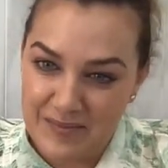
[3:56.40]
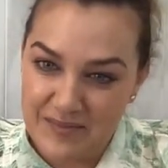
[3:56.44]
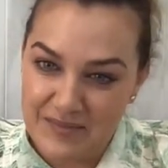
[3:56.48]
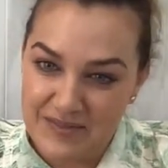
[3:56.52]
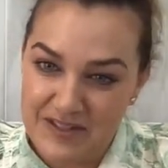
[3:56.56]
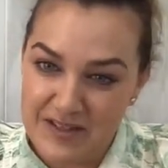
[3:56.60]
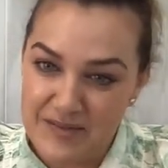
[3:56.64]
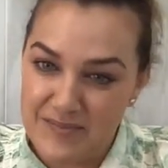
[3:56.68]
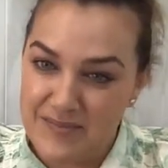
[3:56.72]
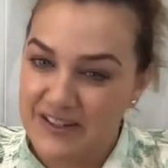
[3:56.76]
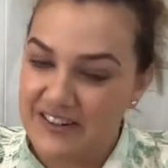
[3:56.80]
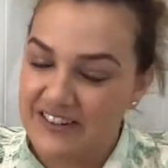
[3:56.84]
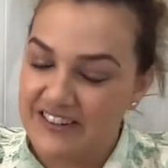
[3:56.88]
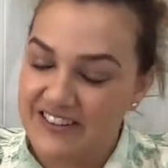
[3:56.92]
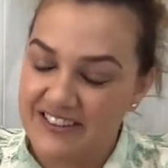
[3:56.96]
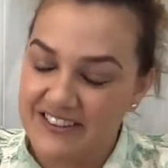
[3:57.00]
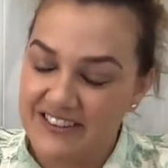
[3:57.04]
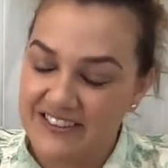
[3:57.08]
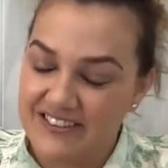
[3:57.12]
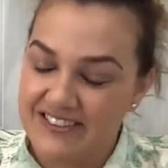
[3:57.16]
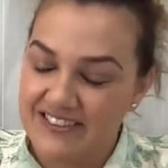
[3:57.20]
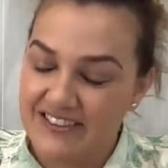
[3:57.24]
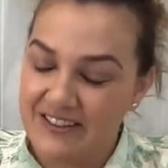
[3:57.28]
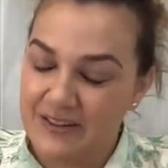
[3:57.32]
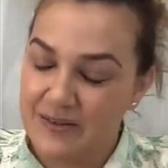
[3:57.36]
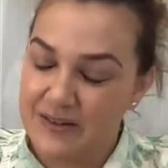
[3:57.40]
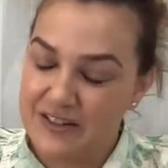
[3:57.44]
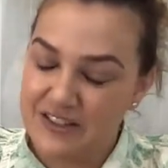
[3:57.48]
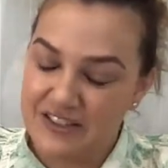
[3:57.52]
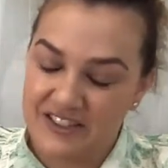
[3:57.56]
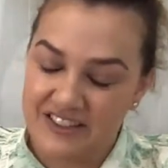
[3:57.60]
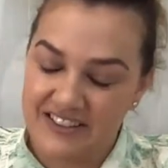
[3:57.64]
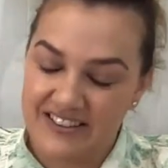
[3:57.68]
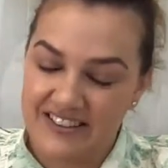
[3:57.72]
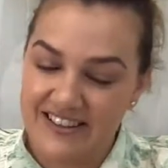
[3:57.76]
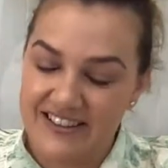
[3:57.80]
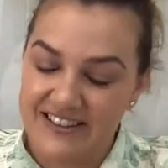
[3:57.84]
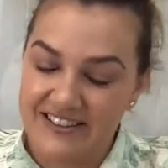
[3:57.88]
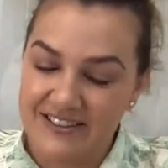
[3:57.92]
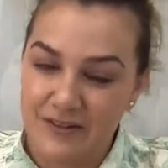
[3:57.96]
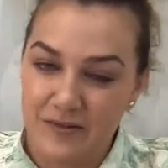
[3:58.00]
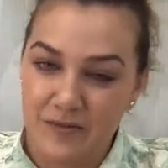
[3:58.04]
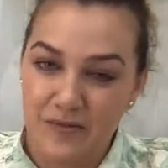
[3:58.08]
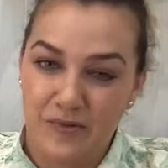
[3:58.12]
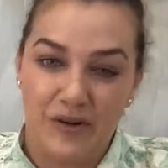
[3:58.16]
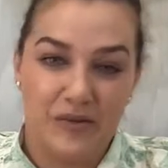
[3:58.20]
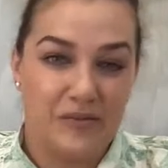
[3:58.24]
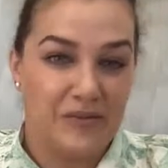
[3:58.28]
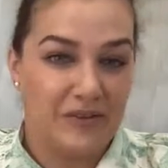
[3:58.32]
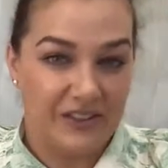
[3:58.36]
So Meredith, the question is,
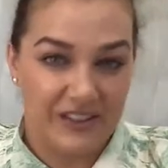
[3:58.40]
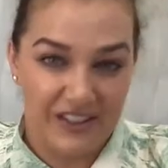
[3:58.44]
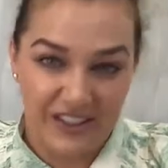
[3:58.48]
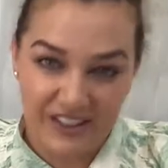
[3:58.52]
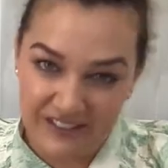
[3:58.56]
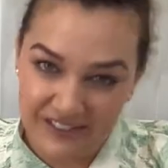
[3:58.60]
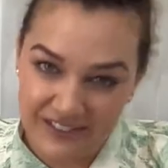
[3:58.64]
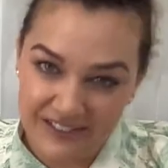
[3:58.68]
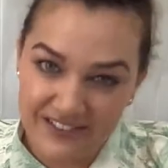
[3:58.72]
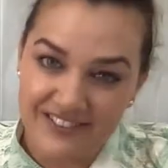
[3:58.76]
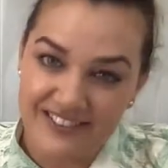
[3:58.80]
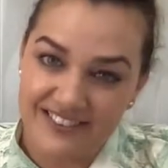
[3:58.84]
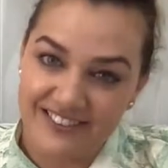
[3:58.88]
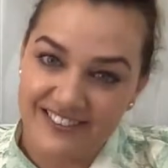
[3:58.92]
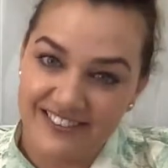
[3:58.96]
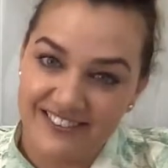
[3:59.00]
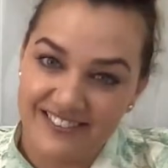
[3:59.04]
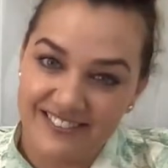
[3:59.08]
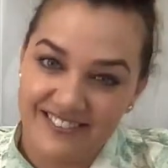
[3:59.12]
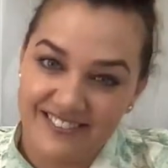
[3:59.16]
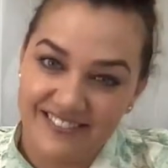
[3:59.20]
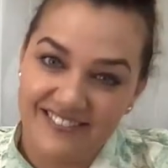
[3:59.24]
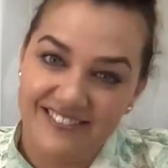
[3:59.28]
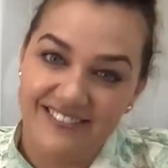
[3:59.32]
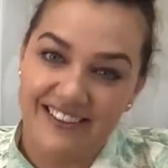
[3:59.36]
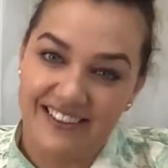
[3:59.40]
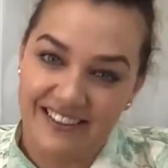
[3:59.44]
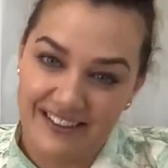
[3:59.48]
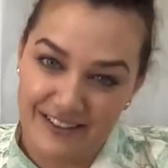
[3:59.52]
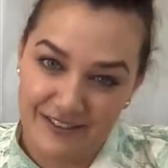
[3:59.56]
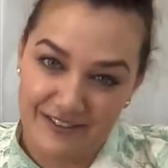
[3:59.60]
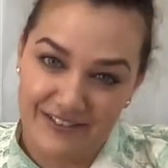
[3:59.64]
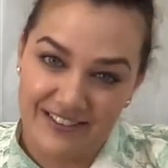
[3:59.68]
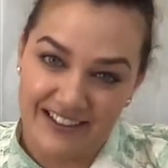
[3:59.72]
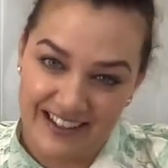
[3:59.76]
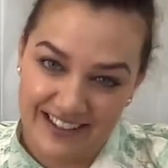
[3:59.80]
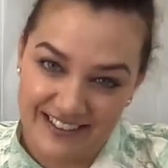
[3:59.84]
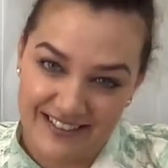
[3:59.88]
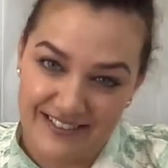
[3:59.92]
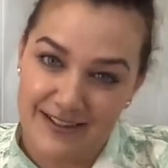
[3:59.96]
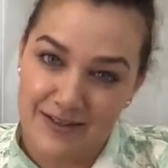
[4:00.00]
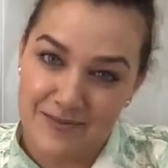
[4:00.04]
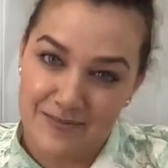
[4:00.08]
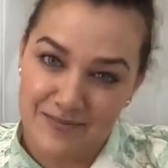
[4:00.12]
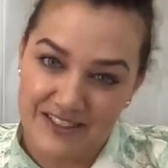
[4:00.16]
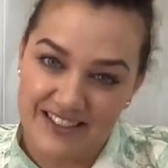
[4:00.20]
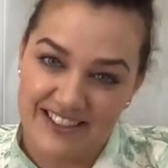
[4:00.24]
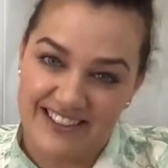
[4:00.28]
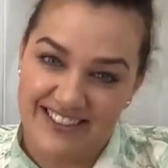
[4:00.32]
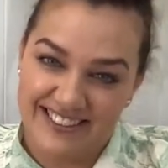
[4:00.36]
what will you do in your next
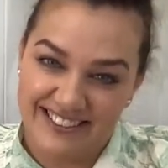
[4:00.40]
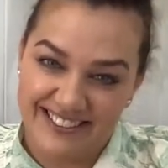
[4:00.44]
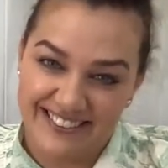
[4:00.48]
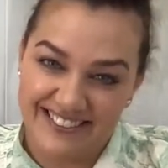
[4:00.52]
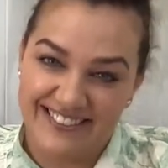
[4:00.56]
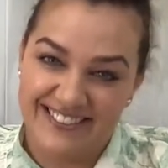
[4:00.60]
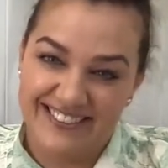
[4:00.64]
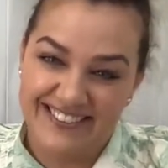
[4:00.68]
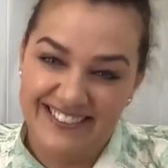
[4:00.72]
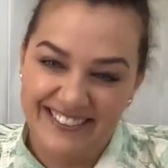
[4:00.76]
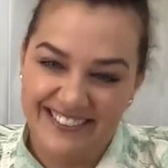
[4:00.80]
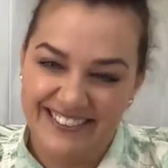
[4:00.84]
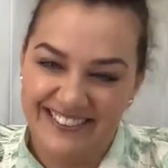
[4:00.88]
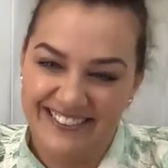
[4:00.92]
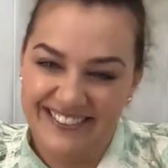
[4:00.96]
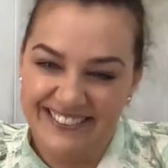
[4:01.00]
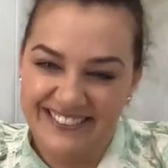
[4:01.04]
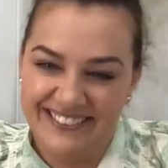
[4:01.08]
MTO?